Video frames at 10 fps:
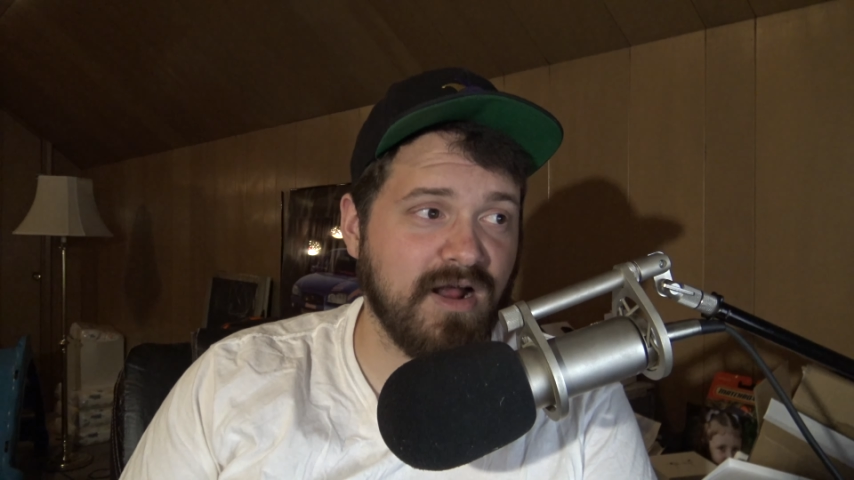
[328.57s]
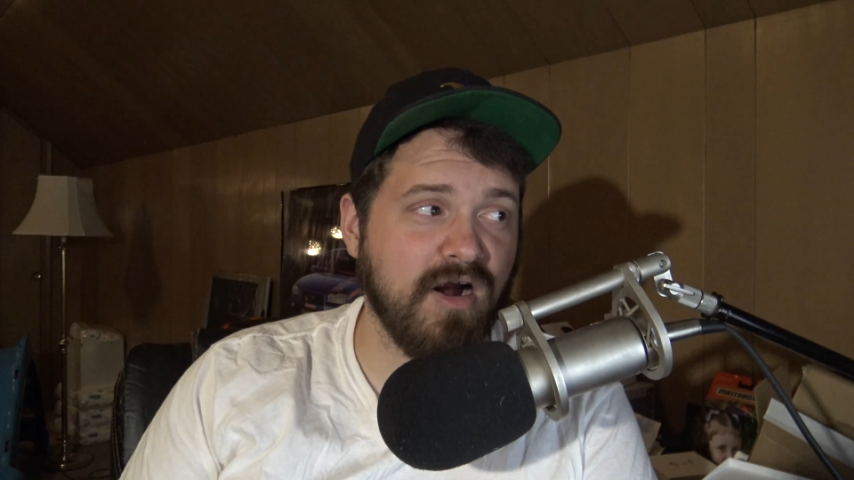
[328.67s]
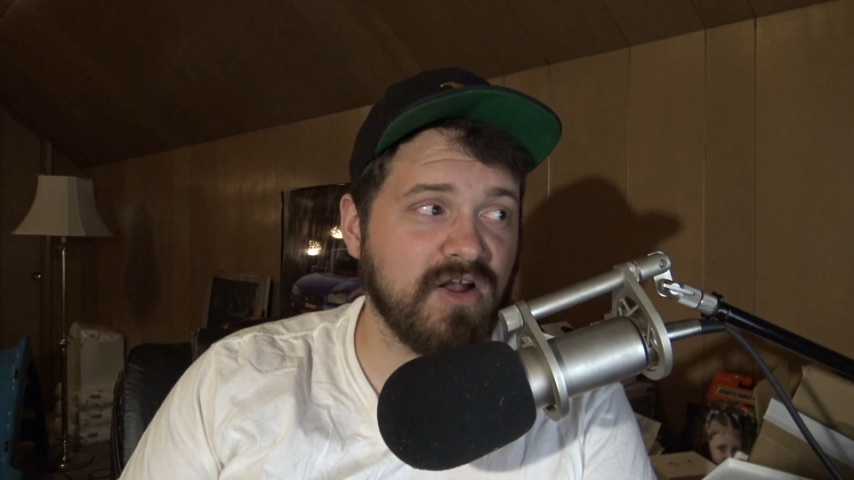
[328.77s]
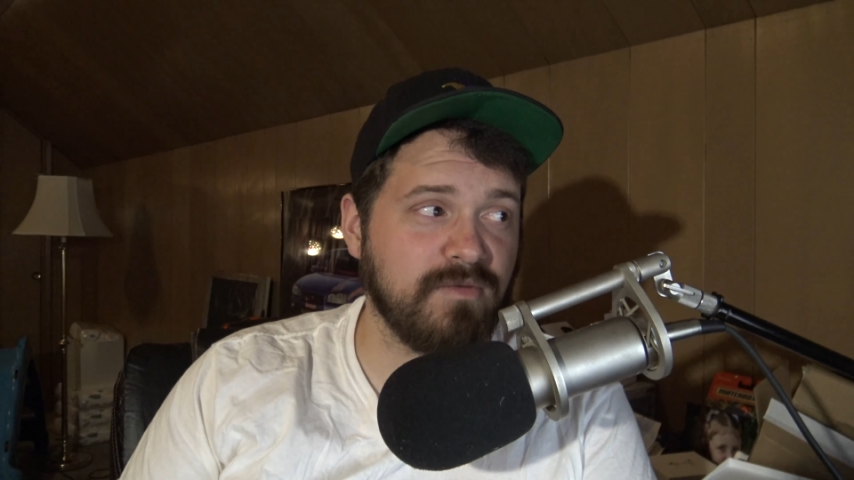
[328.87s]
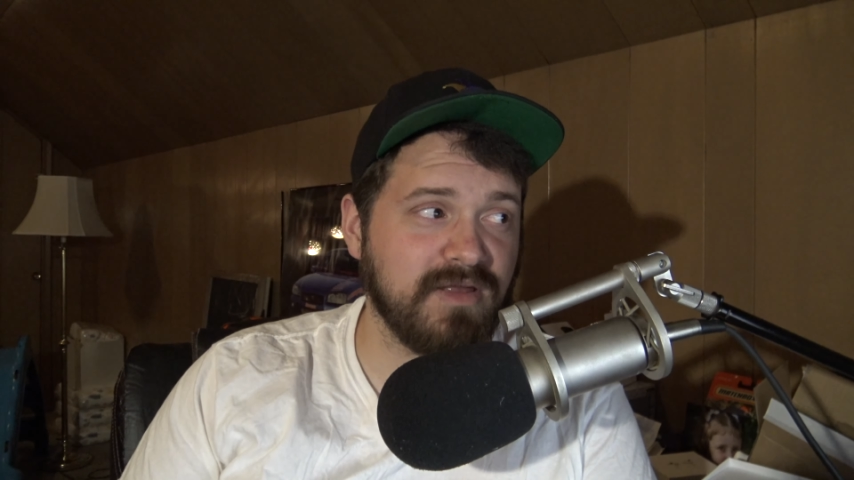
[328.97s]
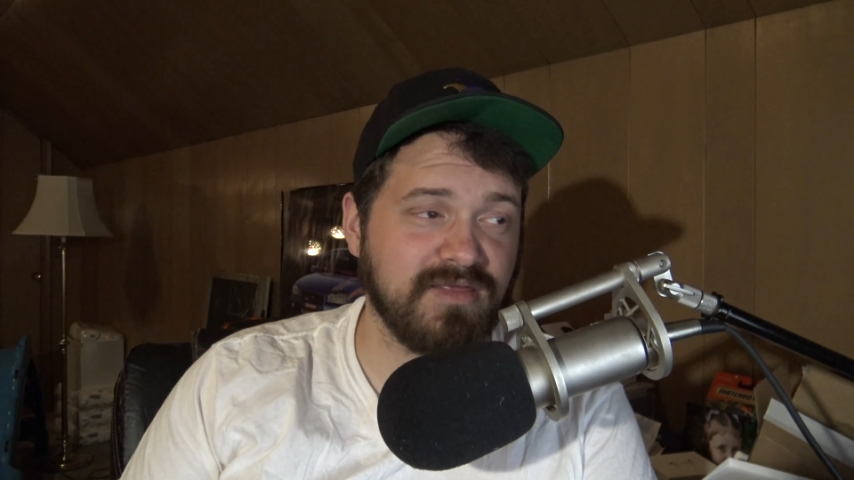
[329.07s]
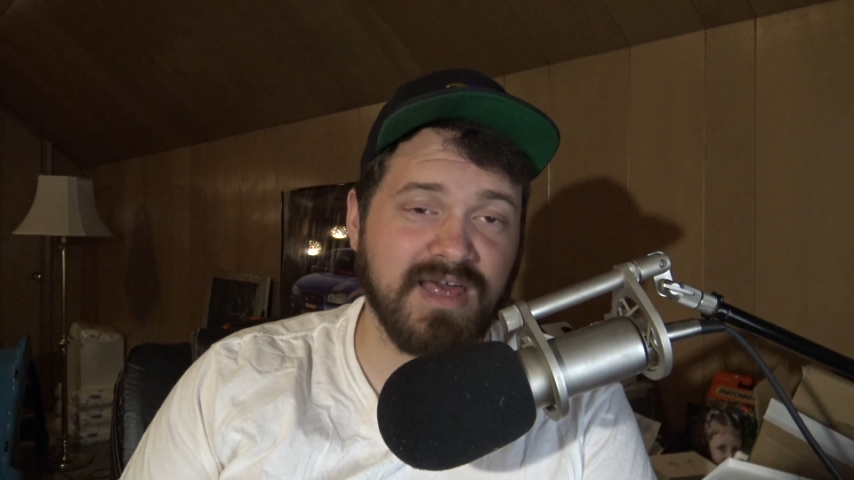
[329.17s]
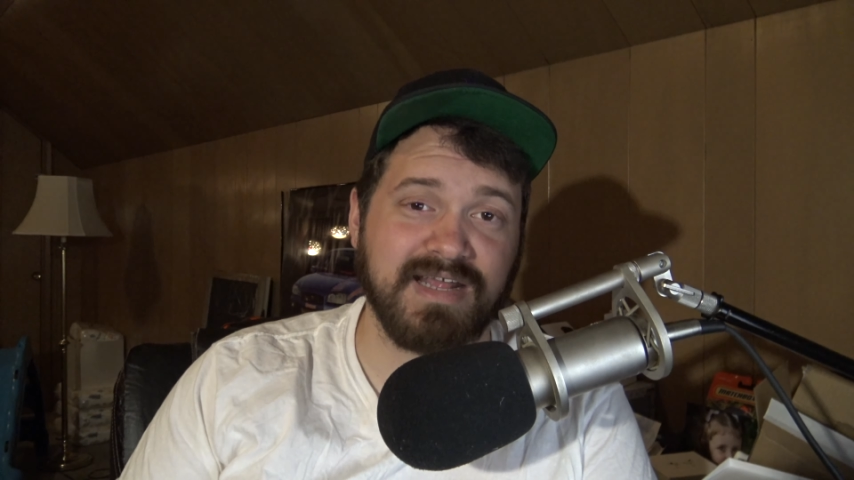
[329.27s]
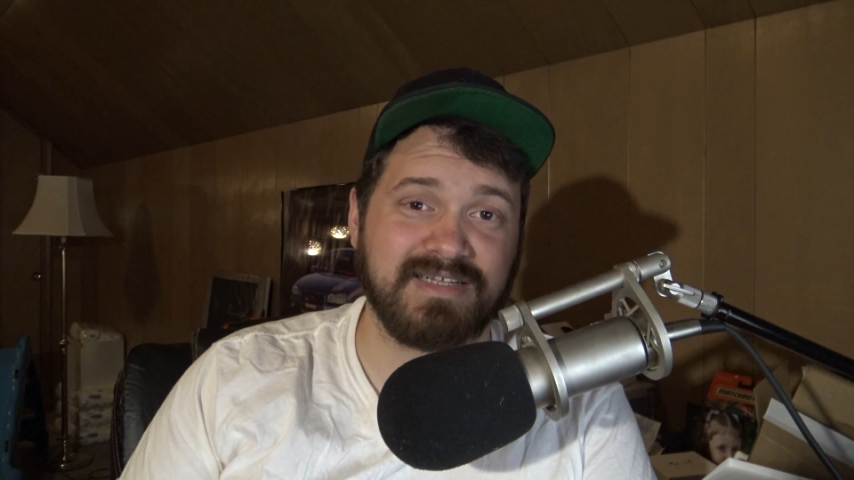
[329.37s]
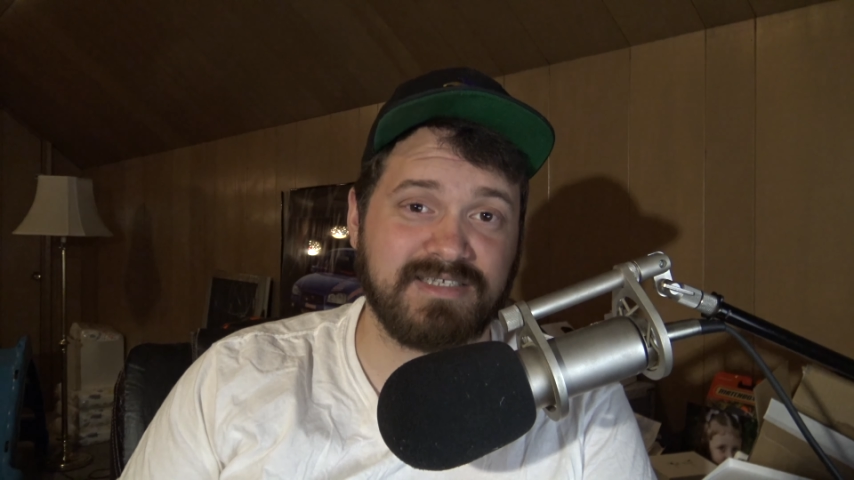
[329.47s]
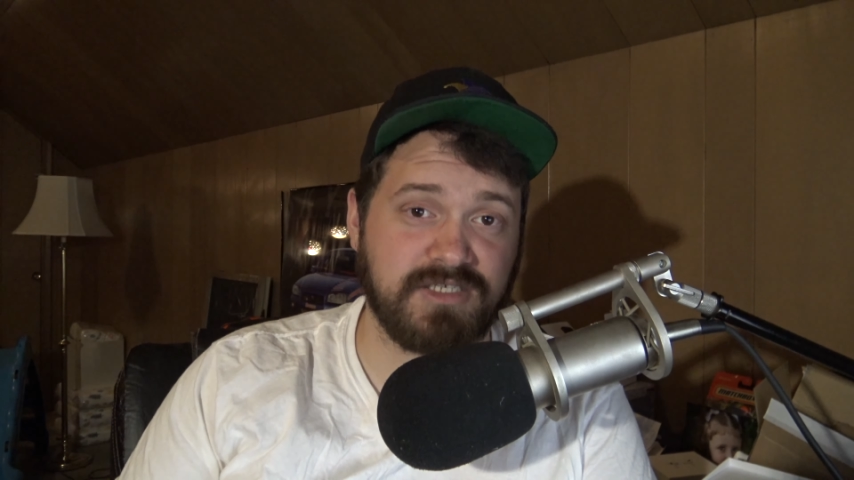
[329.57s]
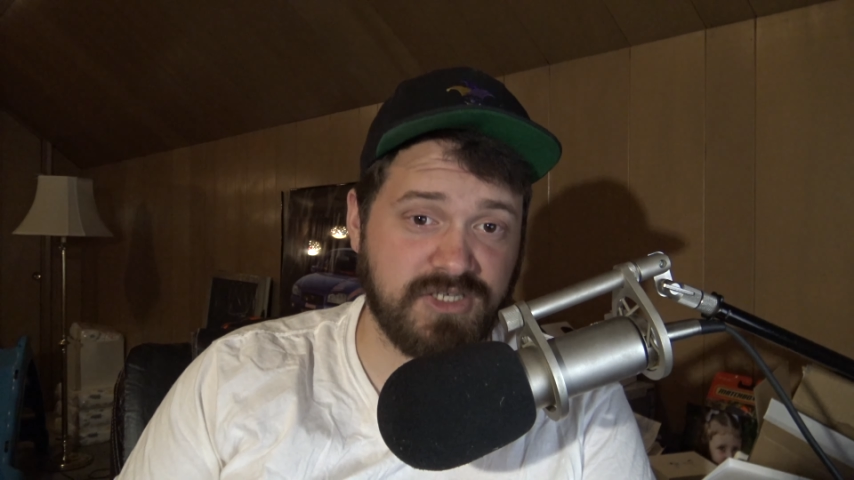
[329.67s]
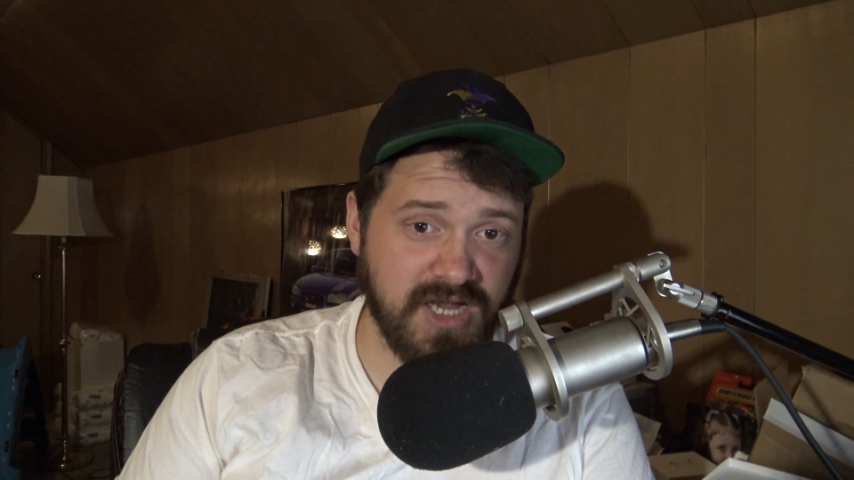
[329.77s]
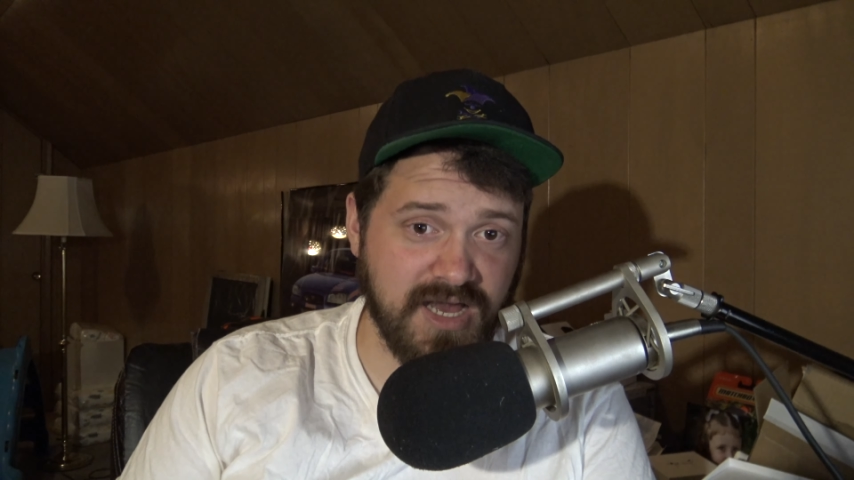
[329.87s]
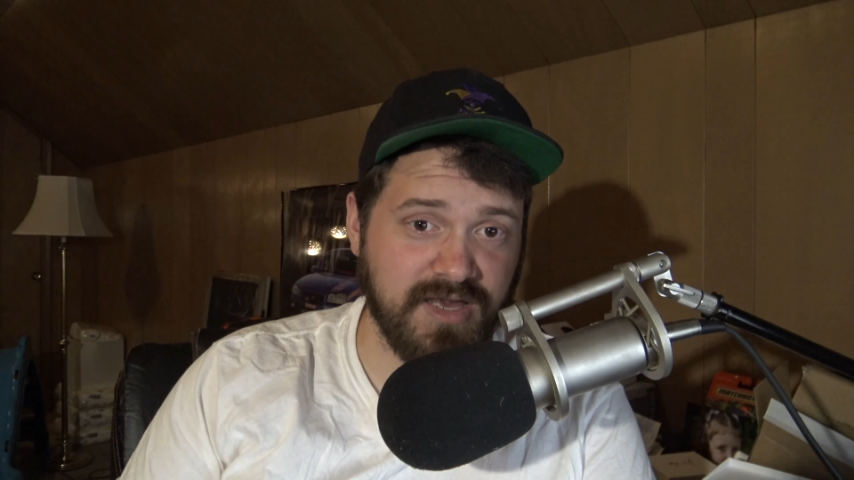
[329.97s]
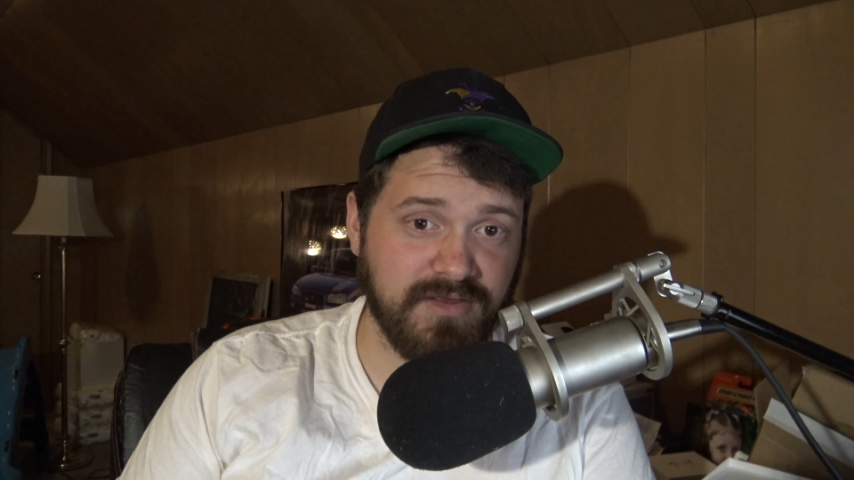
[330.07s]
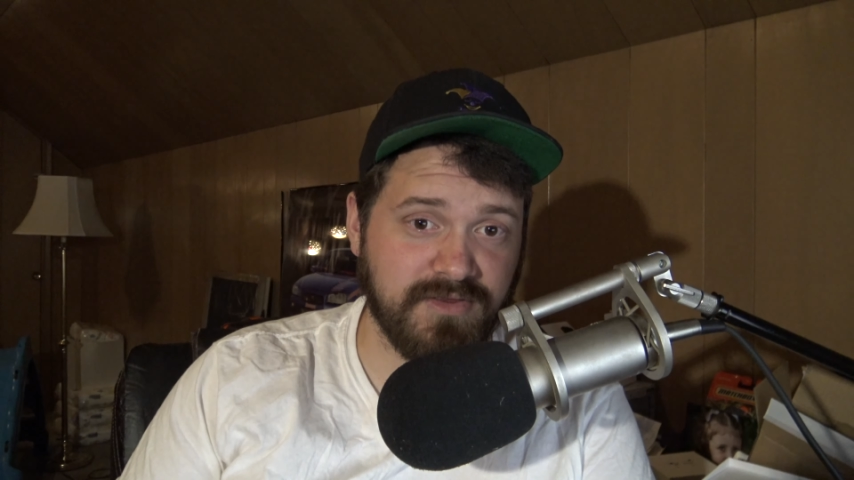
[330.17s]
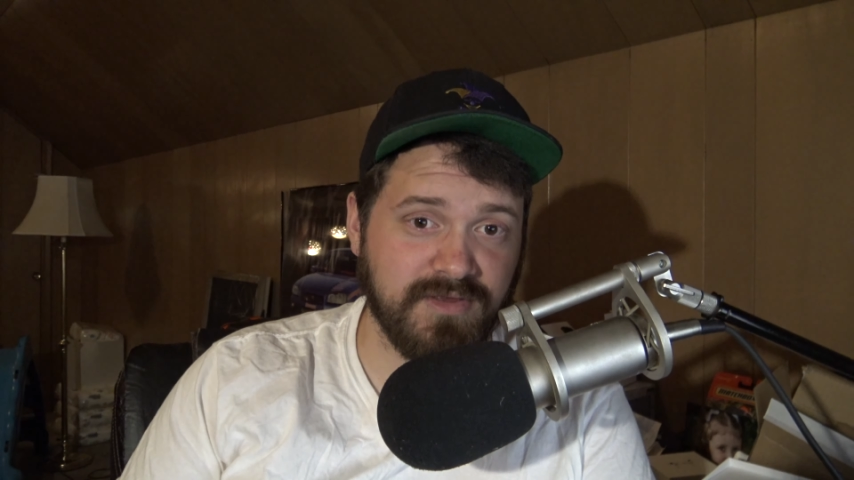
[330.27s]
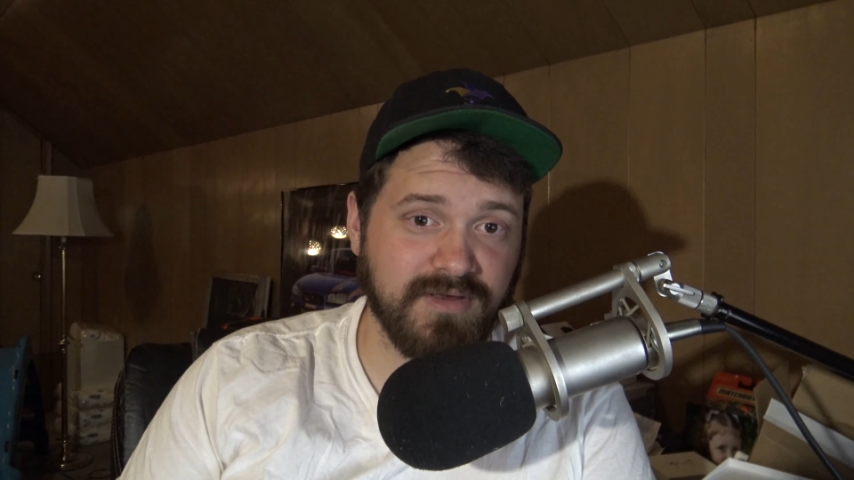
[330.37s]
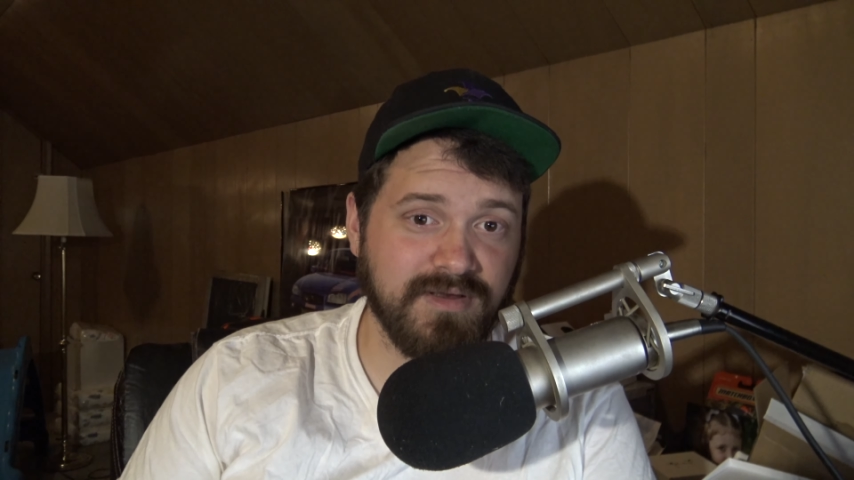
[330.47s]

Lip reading: argument that it does,